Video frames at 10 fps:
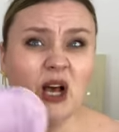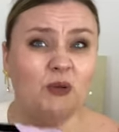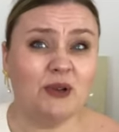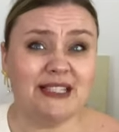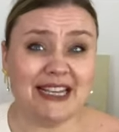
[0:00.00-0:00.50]

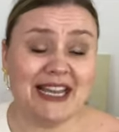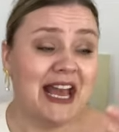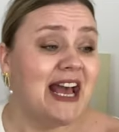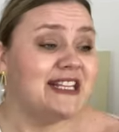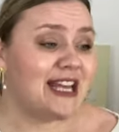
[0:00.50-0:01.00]
We'll see.
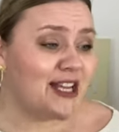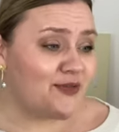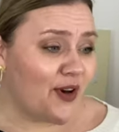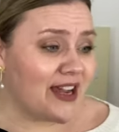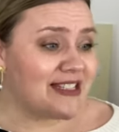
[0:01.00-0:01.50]
Size
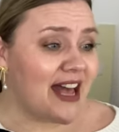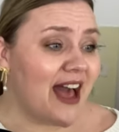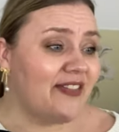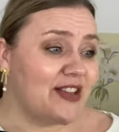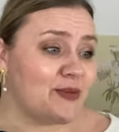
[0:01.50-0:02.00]
4XL,
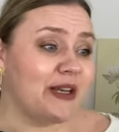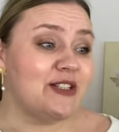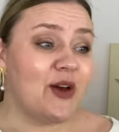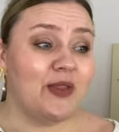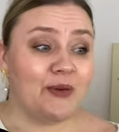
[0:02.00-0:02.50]
and this one
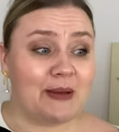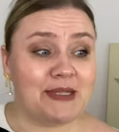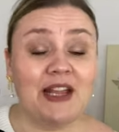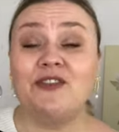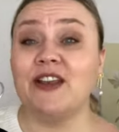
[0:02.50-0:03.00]
is on the
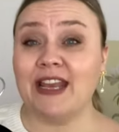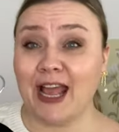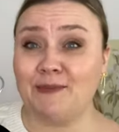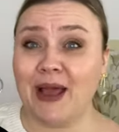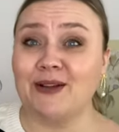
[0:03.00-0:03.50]
website for
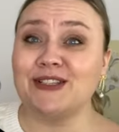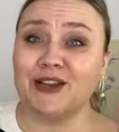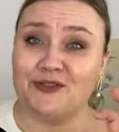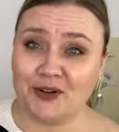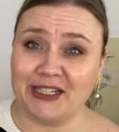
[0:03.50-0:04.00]

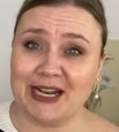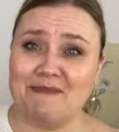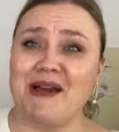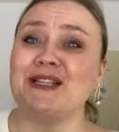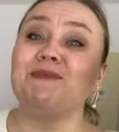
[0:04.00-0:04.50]
£9.49,